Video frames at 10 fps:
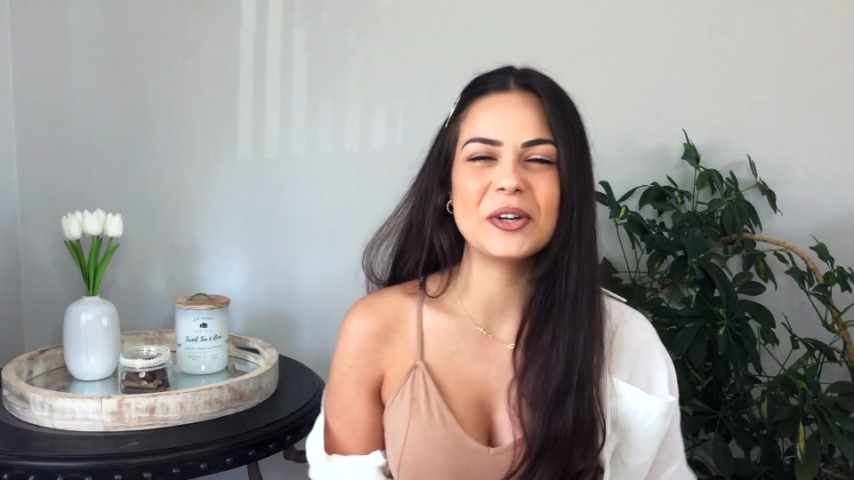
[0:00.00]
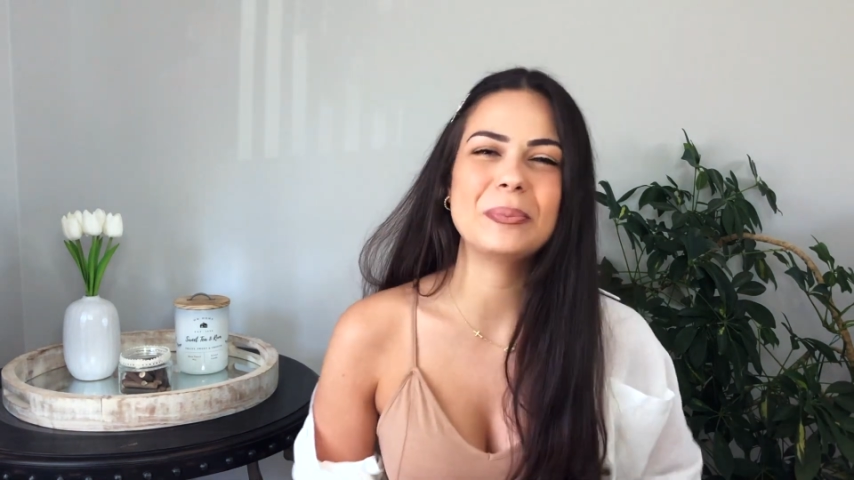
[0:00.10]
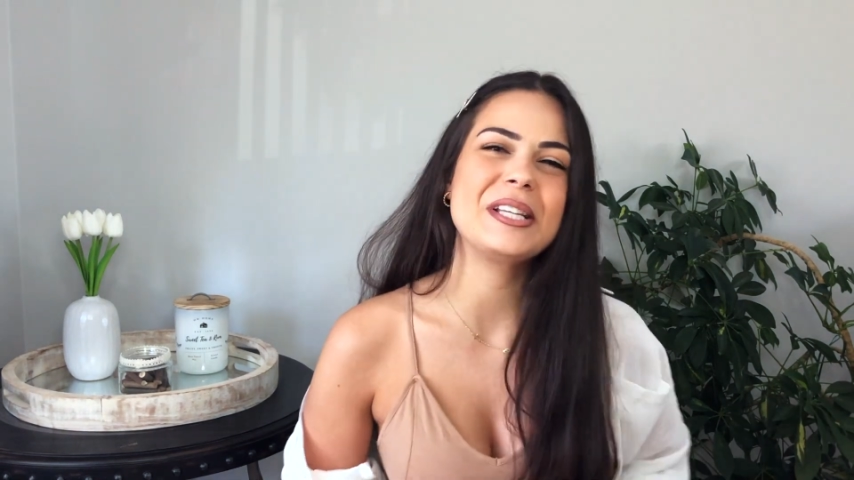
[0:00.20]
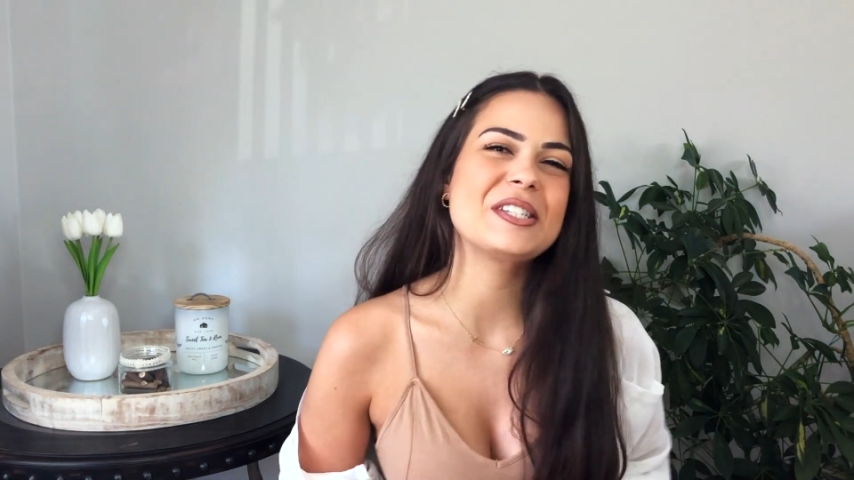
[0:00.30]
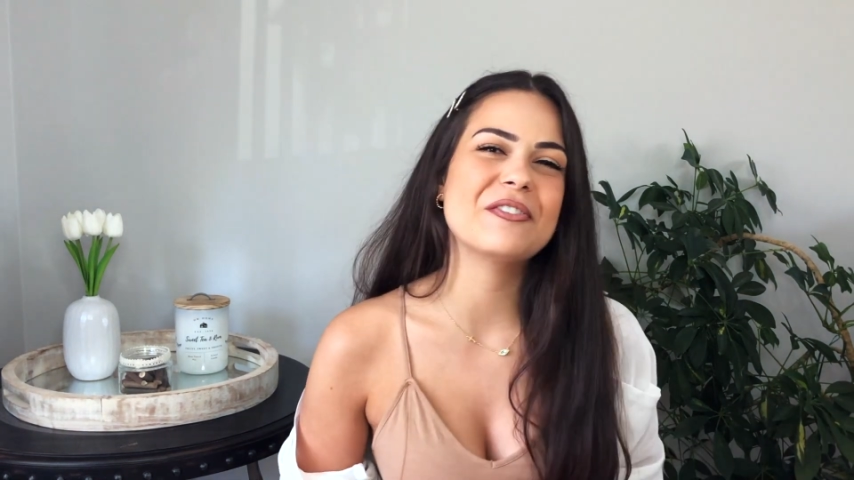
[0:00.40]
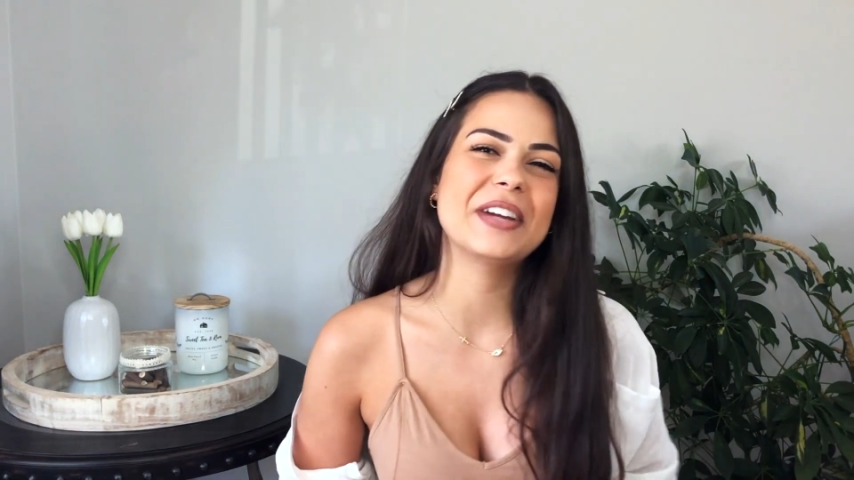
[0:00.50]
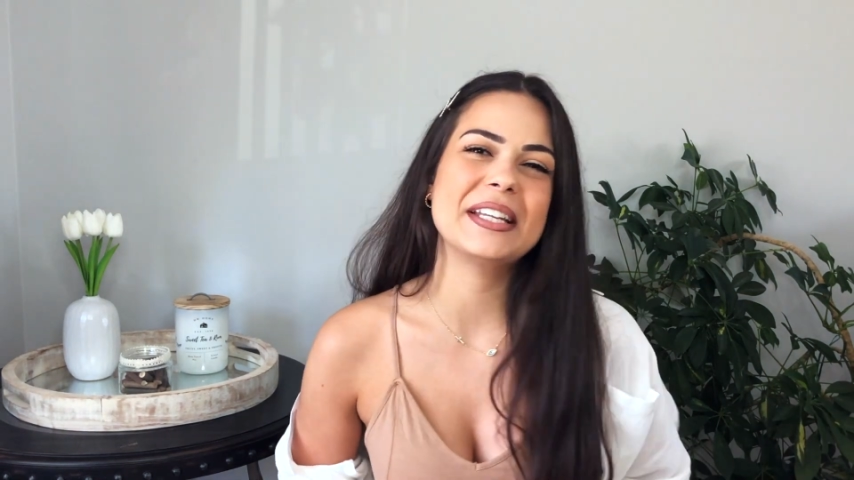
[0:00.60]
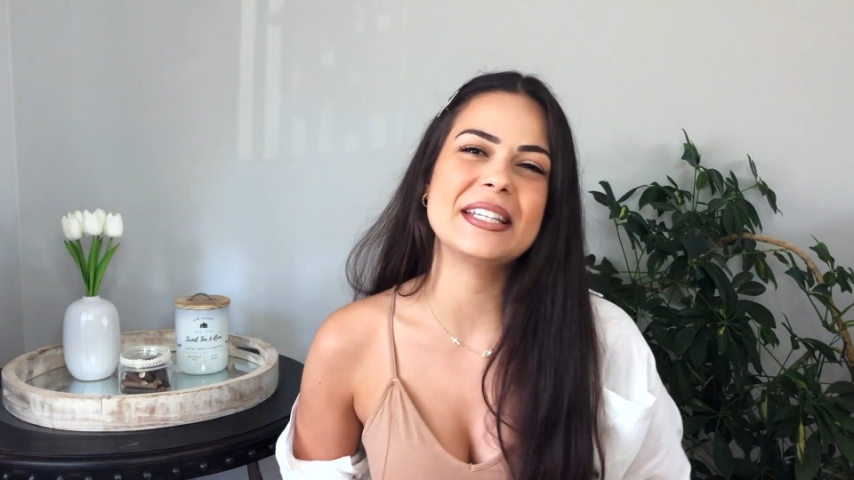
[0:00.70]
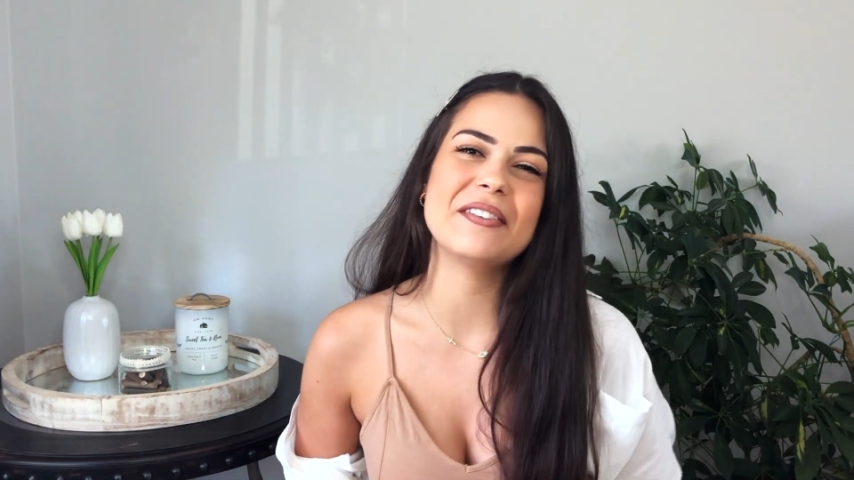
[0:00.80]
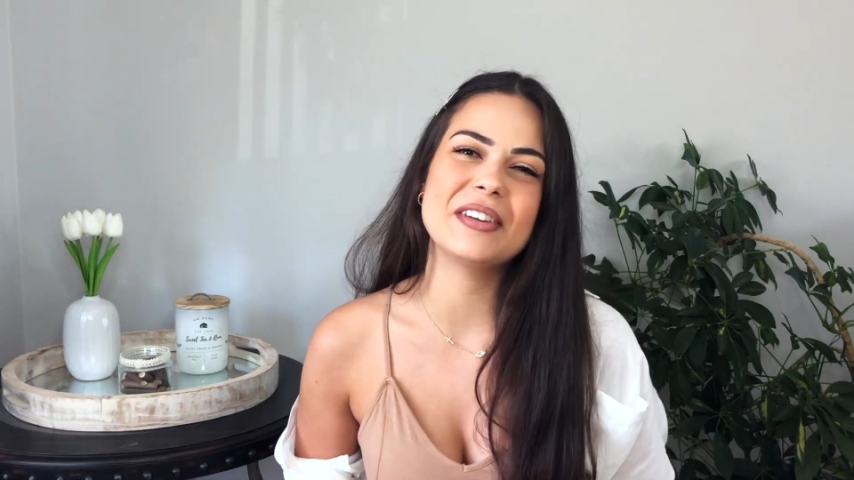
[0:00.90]
please don't forget
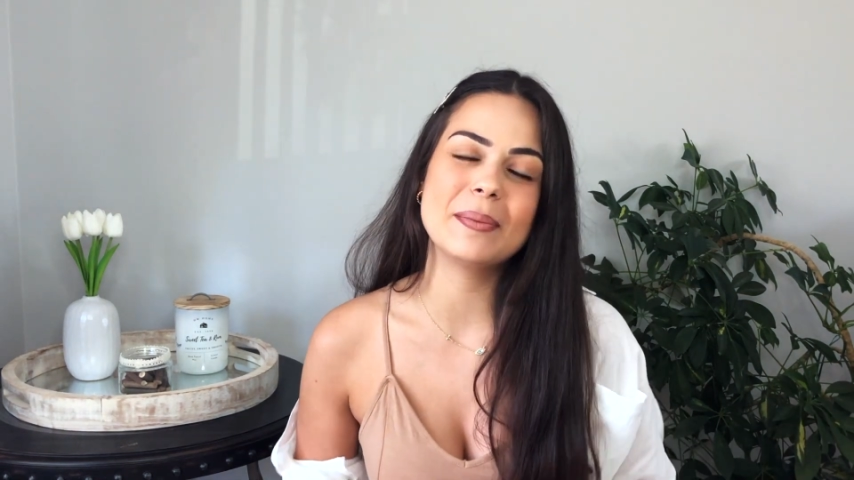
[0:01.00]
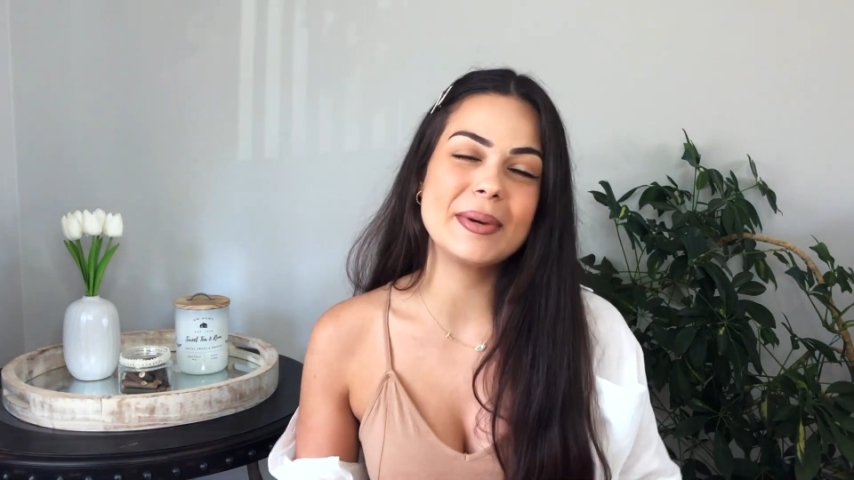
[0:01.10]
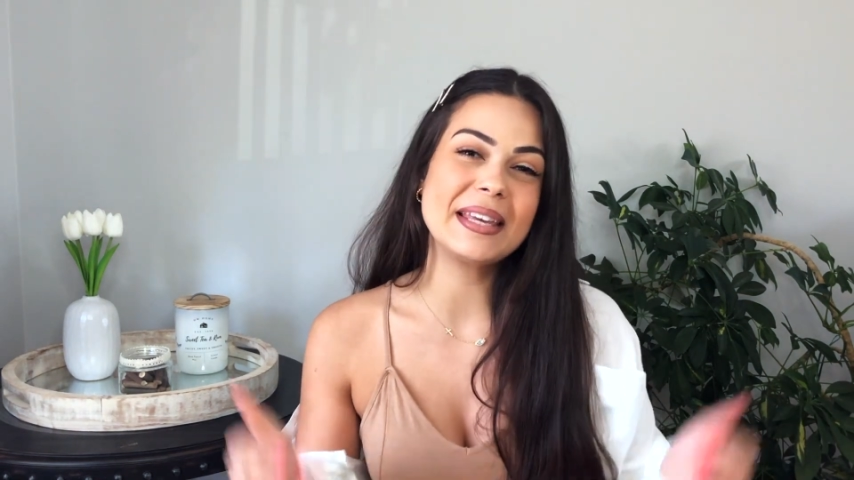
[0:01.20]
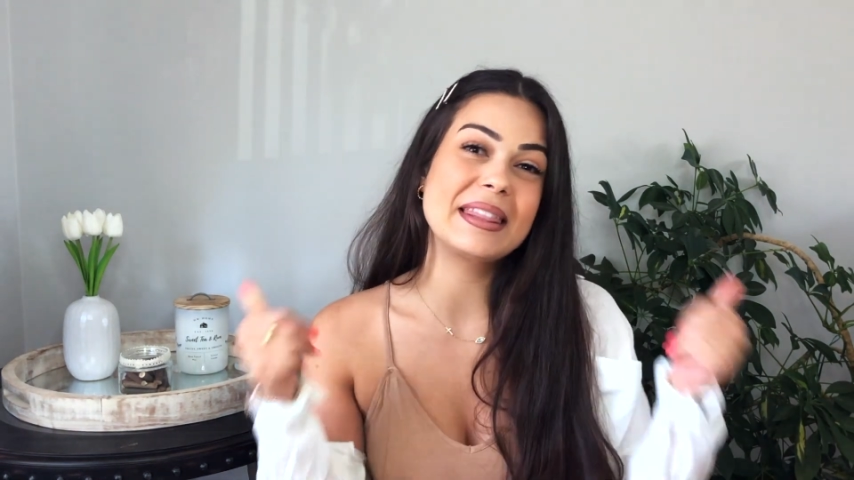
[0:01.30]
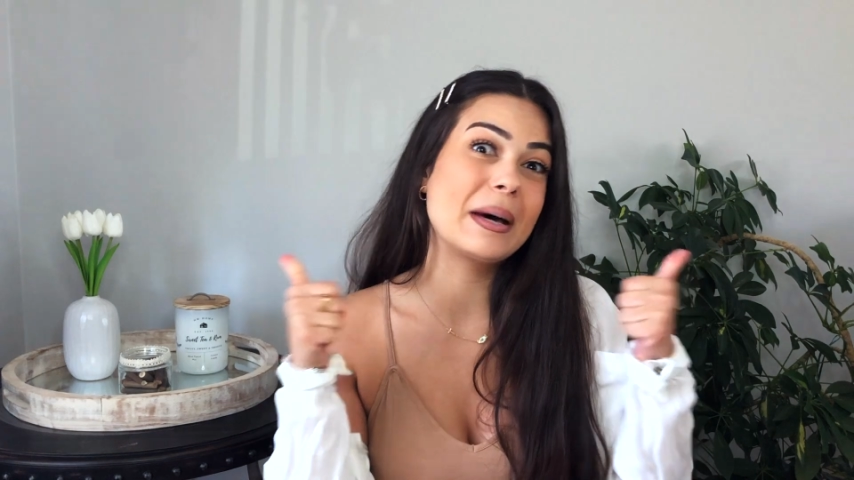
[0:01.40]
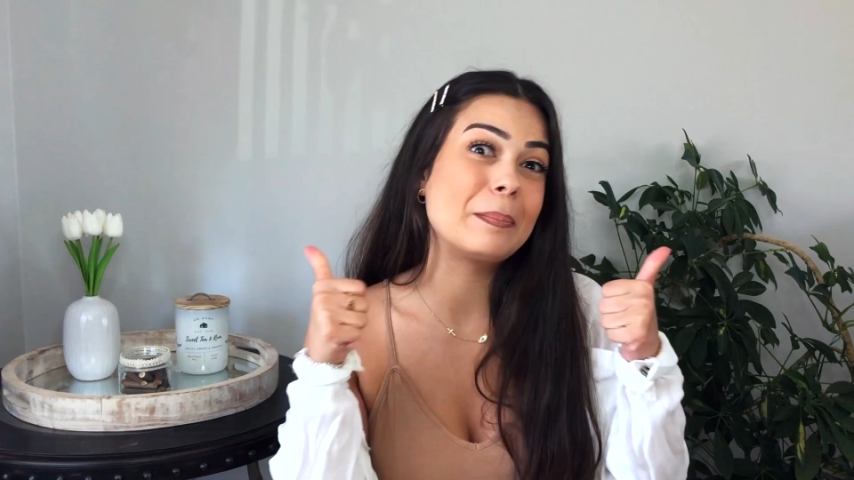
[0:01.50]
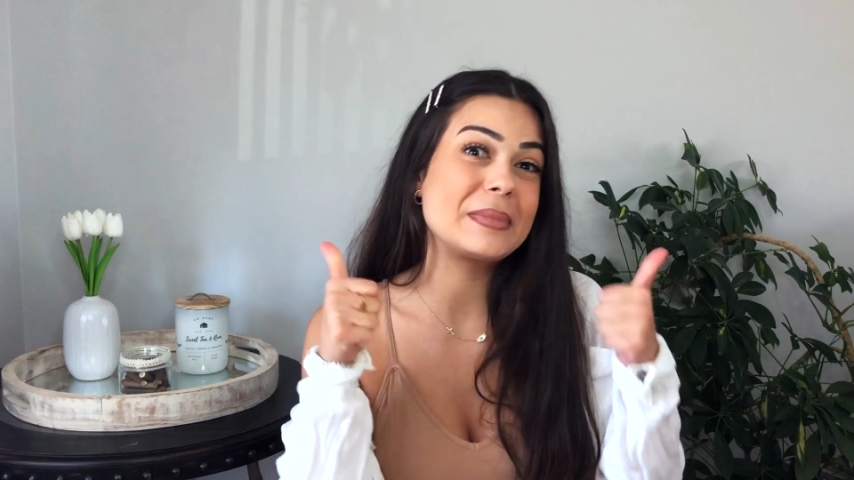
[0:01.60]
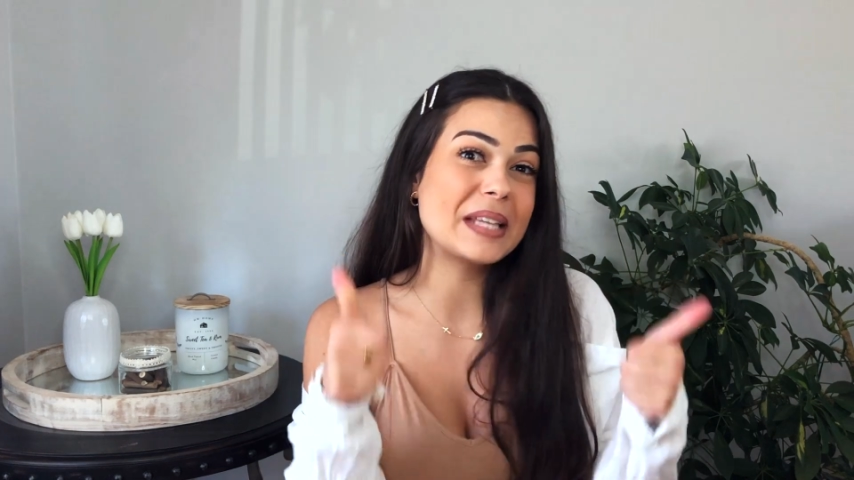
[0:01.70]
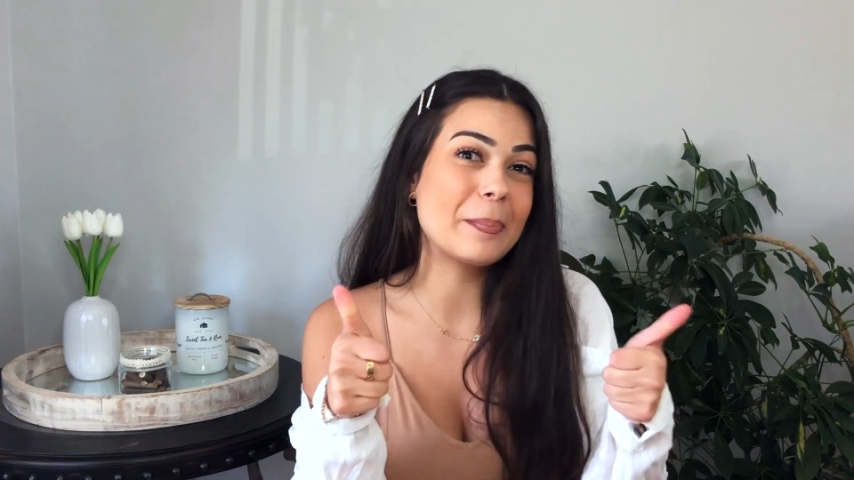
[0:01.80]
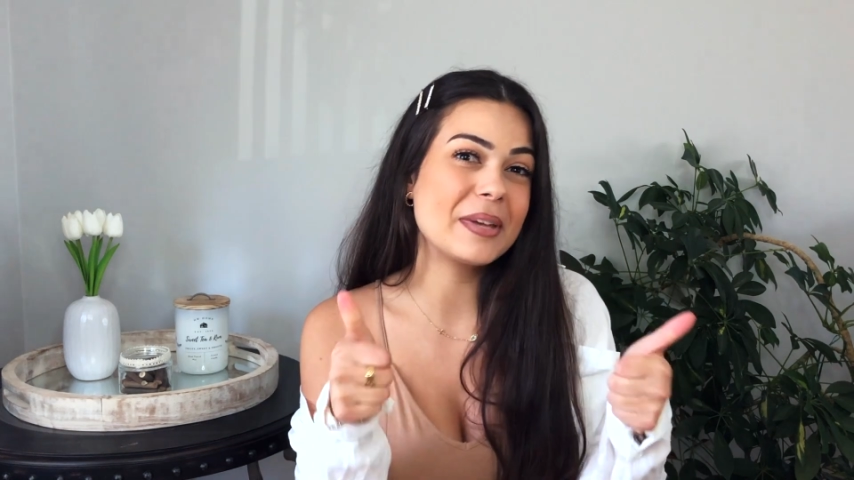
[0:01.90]
to give it a big thumbs up